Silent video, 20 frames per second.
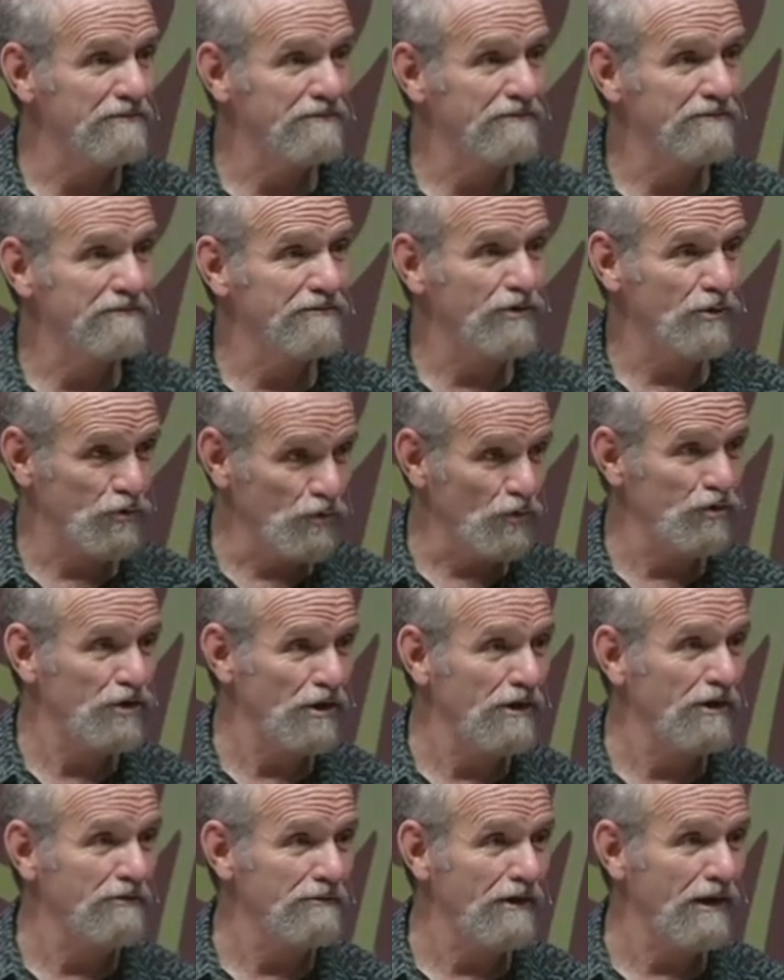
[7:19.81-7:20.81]
and we're going to
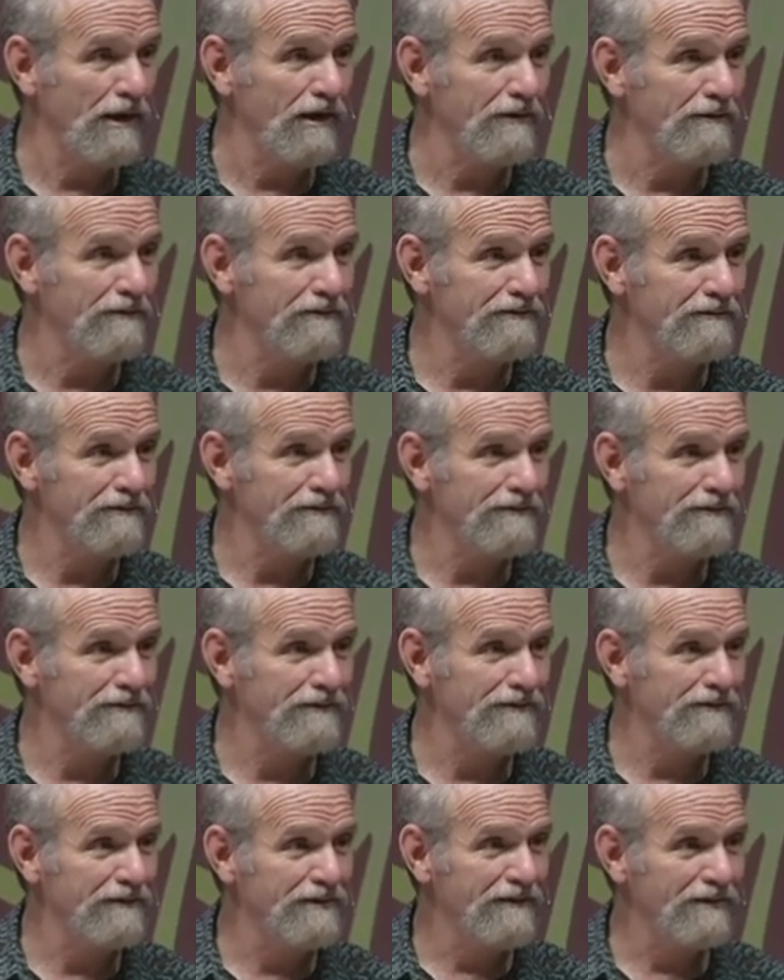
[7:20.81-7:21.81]
talk about
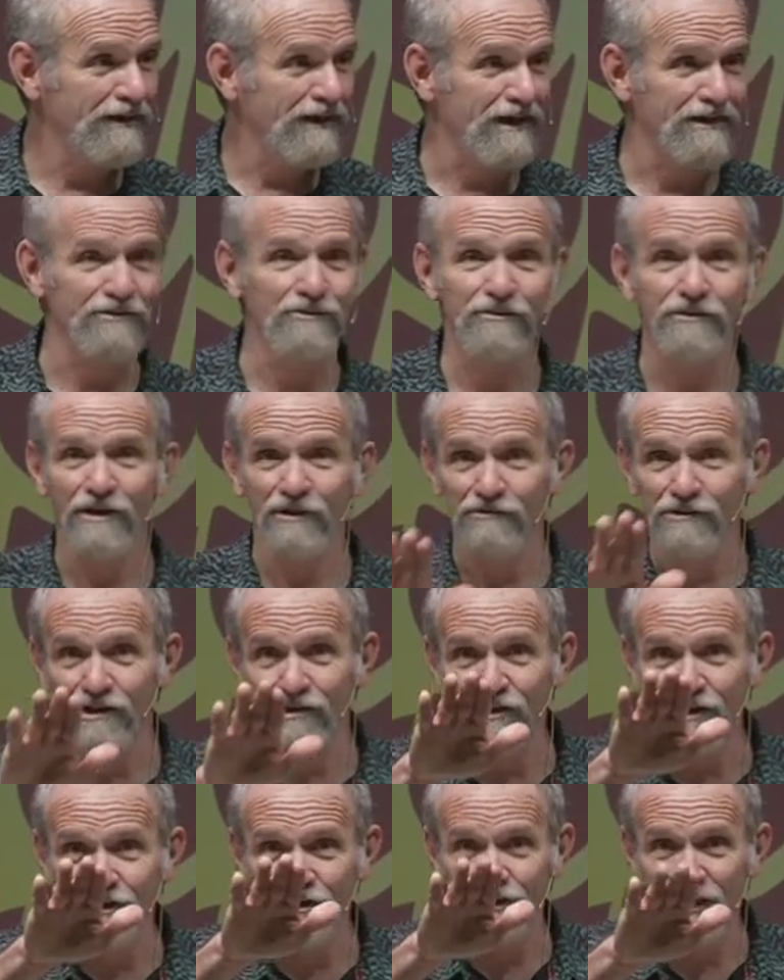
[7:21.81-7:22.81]
prosperity, and I'm getting
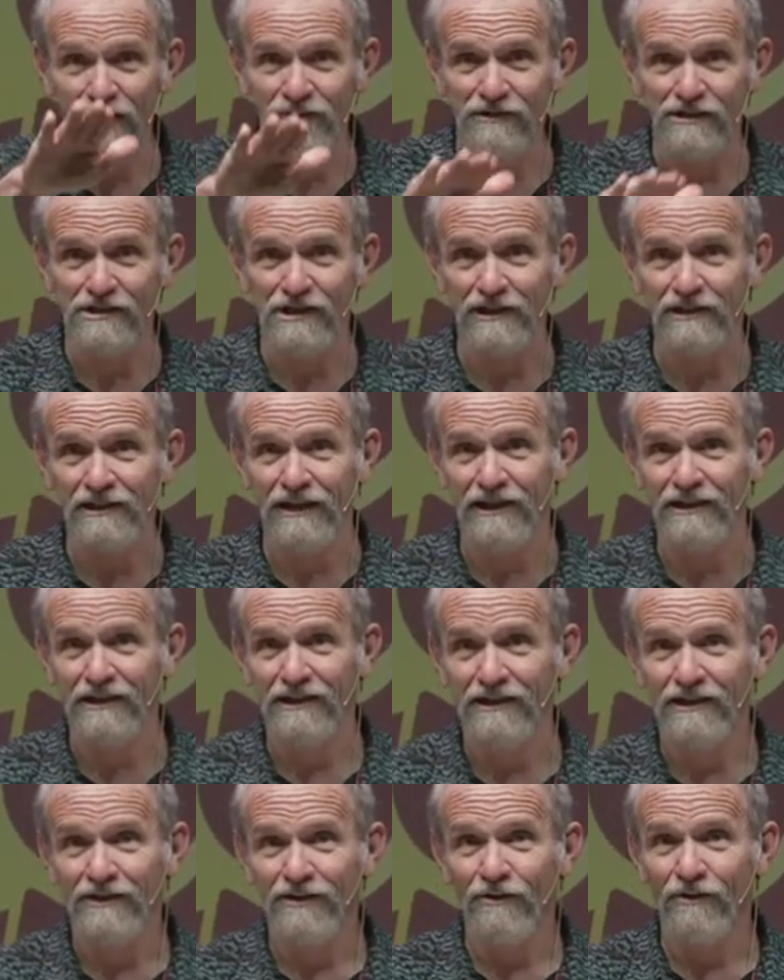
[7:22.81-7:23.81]
there.
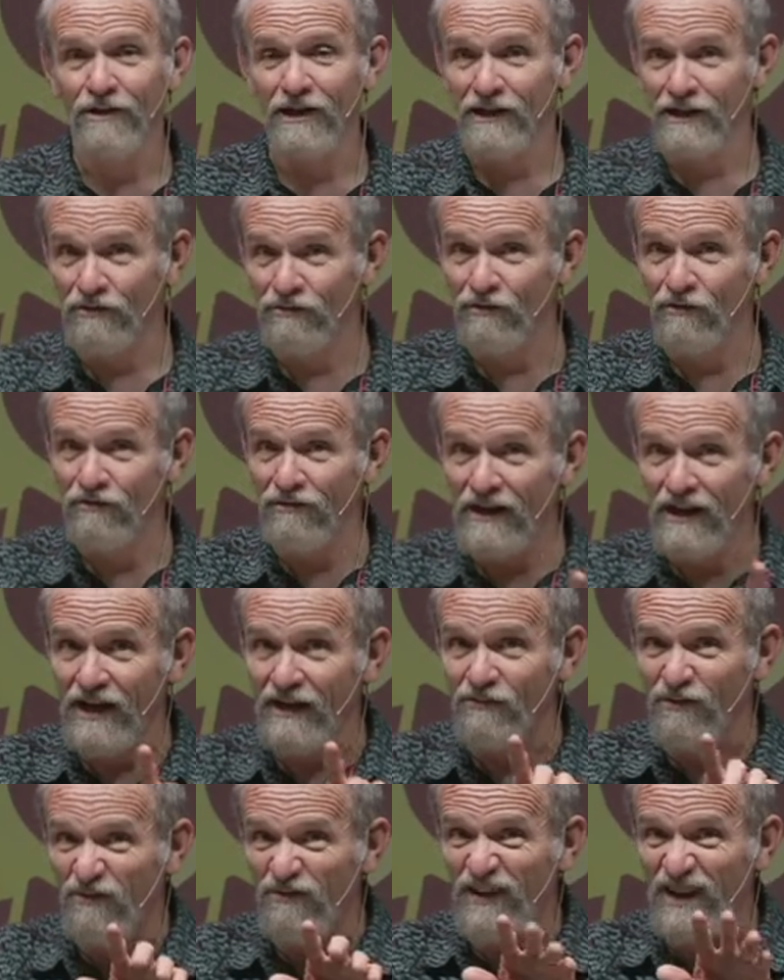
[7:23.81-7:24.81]
Don't, don't,
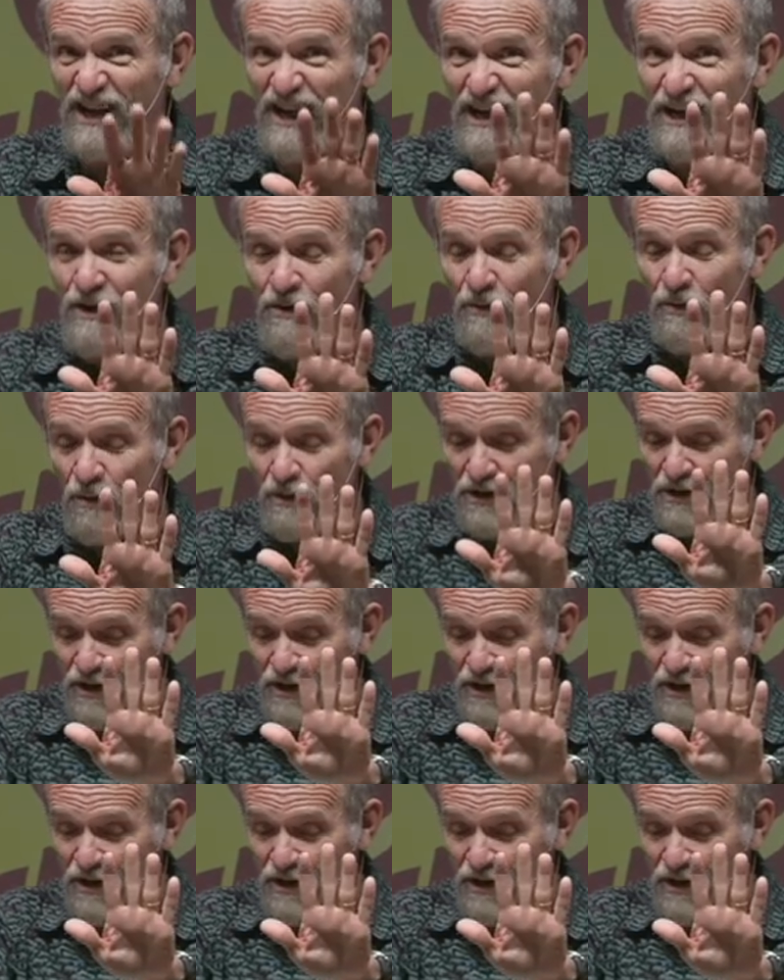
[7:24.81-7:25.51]
don't forget it.